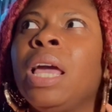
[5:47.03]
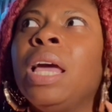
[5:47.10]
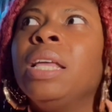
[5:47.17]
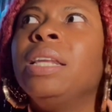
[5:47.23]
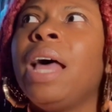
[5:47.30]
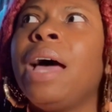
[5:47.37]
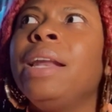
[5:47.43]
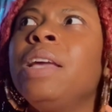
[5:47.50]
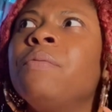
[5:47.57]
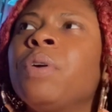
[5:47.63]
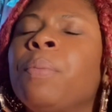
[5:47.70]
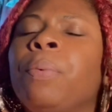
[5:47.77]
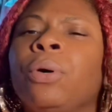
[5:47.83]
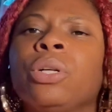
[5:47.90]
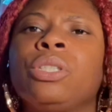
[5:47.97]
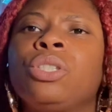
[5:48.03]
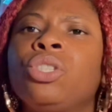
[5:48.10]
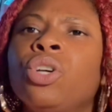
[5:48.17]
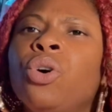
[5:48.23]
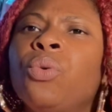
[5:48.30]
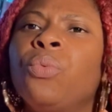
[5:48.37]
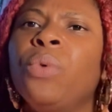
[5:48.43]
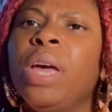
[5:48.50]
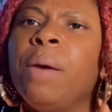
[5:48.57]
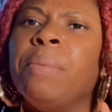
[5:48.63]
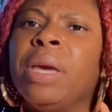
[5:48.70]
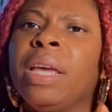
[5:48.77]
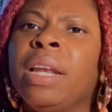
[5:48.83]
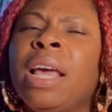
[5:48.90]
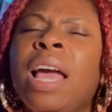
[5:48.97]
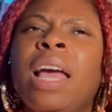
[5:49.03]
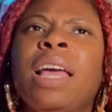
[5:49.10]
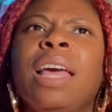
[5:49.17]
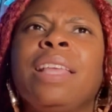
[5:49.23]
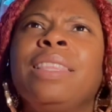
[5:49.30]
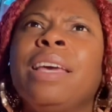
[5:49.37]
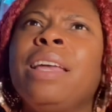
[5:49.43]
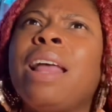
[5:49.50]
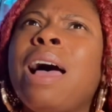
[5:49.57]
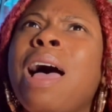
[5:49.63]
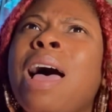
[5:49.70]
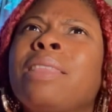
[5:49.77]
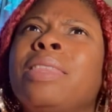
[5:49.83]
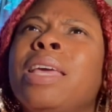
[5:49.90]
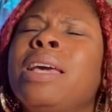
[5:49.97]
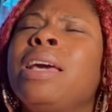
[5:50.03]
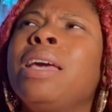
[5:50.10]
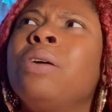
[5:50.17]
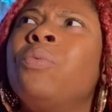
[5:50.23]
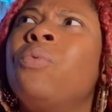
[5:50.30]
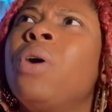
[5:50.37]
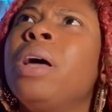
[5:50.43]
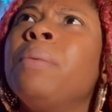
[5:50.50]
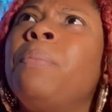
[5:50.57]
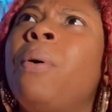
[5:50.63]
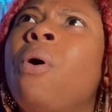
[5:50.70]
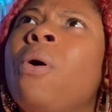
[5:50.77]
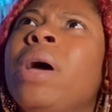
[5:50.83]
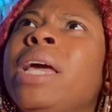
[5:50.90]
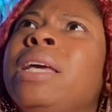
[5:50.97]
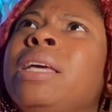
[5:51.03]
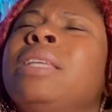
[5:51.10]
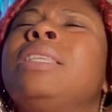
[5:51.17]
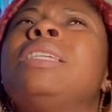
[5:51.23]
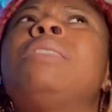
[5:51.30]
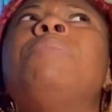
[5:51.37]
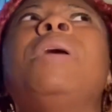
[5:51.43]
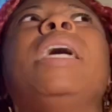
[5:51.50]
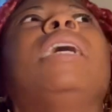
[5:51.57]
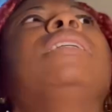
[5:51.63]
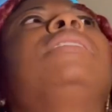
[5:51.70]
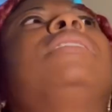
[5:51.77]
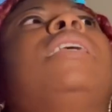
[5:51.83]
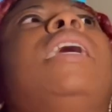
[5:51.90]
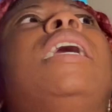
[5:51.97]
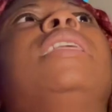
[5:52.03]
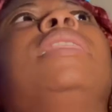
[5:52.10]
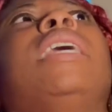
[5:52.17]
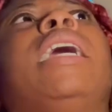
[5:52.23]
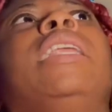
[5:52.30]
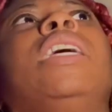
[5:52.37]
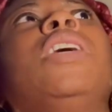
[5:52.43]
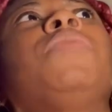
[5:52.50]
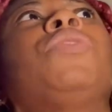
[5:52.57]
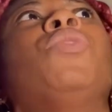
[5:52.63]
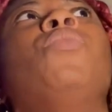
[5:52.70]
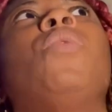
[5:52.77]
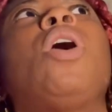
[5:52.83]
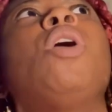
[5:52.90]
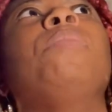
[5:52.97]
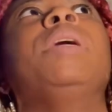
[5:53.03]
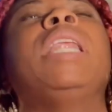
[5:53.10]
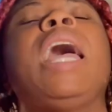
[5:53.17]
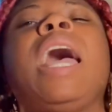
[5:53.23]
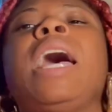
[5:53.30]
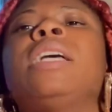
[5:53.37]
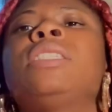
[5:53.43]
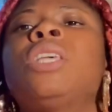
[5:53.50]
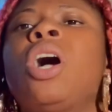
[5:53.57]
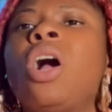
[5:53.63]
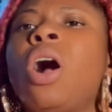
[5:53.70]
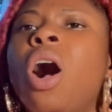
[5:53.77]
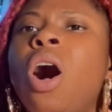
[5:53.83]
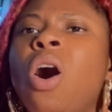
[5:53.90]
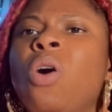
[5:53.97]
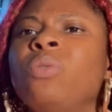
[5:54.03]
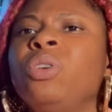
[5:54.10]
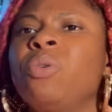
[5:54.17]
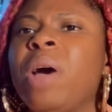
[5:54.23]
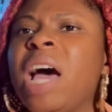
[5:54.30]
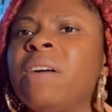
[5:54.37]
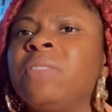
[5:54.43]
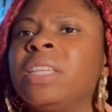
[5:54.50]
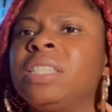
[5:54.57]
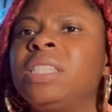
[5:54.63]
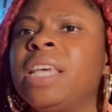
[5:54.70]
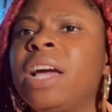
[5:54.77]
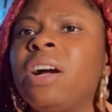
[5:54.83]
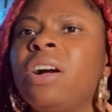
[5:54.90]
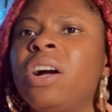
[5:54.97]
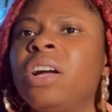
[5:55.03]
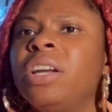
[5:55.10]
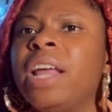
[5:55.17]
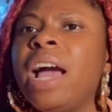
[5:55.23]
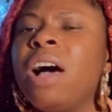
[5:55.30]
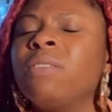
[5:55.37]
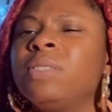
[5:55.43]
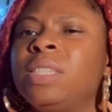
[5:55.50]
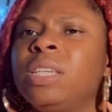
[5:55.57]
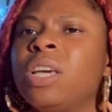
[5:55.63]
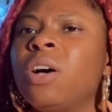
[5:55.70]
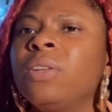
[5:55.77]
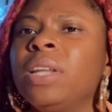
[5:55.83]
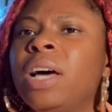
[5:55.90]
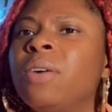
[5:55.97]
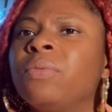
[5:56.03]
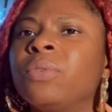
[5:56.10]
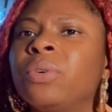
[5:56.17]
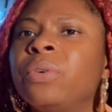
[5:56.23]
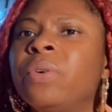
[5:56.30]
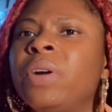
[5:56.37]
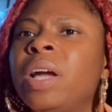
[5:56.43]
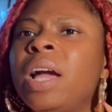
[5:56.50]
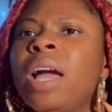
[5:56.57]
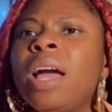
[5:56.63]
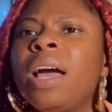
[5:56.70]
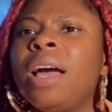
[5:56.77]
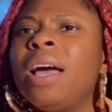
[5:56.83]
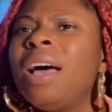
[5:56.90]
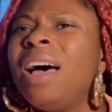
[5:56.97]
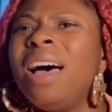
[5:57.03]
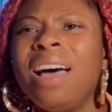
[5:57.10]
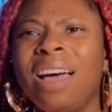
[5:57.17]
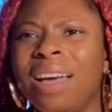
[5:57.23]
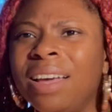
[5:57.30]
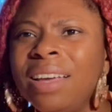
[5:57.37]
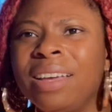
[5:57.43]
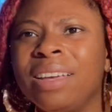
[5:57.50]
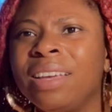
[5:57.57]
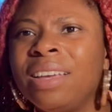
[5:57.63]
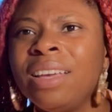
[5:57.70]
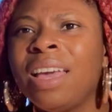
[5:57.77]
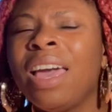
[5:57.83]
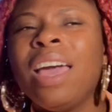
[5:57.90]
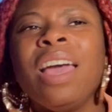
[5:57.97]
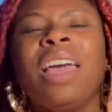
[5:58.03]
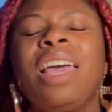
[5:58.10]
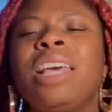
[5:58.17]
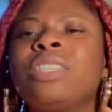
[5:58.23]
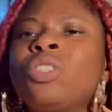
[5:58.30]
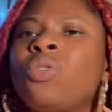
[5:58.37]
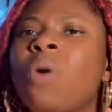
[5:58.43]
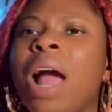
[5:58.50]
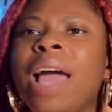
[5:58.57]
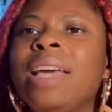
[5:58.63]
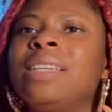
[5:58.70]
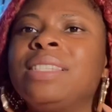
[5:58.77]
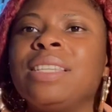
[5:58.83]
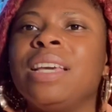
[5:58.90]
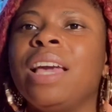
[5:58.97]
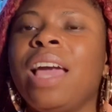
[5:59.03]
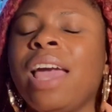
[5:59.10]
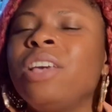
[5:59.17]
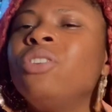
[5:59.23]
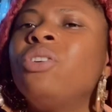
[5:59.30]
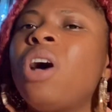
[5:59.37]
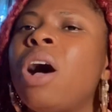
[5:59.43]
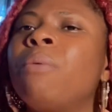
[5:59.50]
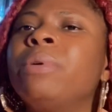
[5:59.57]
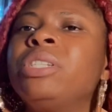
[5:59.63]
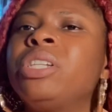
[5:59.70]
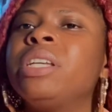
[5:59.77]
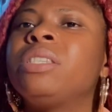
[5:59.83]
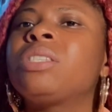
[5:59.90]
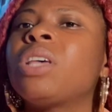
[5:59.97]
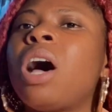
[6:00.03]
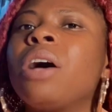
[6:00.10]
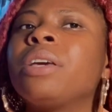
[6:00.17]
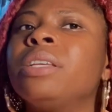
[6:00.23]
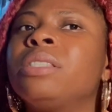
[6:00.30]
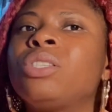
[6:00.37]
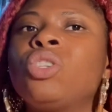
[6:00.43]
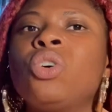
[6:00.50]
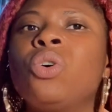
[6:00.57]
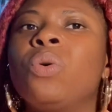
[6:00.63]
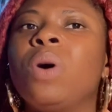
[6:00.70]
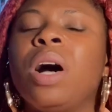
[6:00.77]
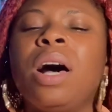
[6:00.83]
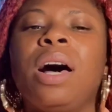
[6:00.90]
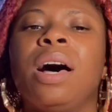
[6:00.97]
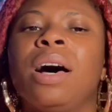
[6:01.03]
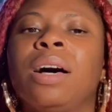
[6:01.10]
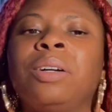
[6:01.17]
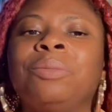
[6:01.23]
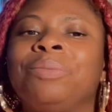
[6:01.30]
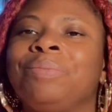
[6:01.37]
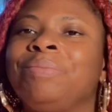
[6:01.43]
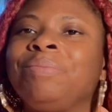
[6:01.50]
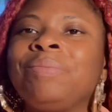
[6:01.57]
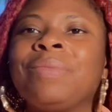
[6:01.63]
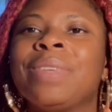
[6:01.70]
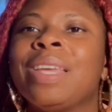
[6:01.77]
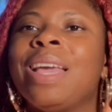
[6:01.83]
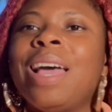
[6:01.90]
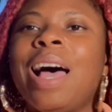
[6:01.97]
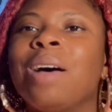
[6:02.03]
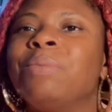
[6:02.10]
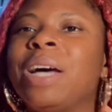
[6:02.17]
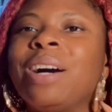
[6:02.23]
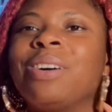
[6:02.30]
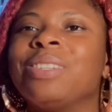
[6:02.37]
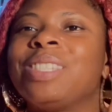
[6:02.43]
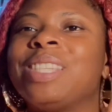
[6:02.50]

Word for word: not even pursue women. And then I, I think in one point, this man said that if the woman has her own, you have to tear her down to your level. Huh? It's crazy. And you know, I was just talking to uh I'm not going to